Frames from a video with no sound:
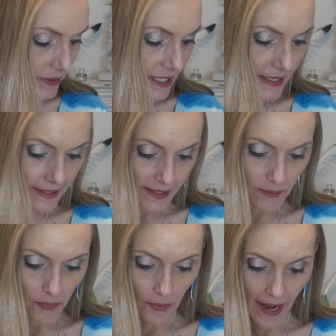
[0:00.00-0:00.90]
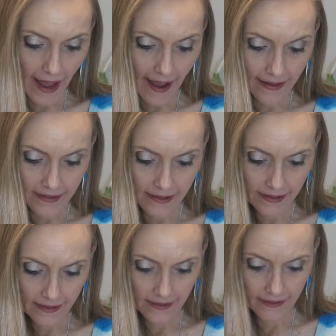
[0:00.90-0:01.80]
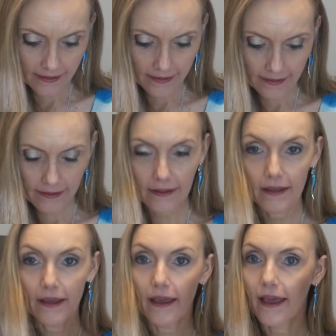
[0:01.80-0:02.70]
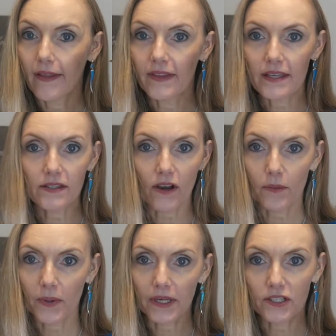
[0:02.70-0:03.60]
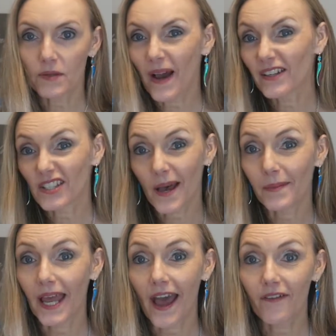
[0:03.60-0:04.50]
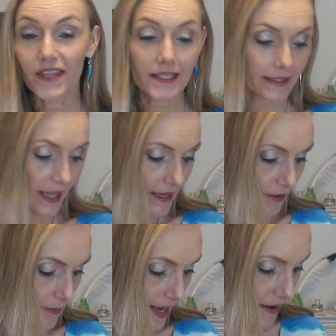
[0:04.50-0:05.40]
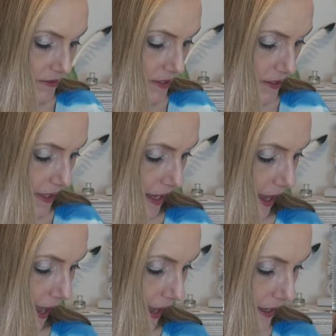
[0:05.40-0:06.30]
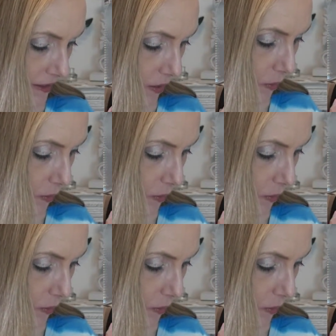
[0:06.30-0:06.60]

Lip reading: need some brads, and these are pretty cheap. I just happen to have these laying around. And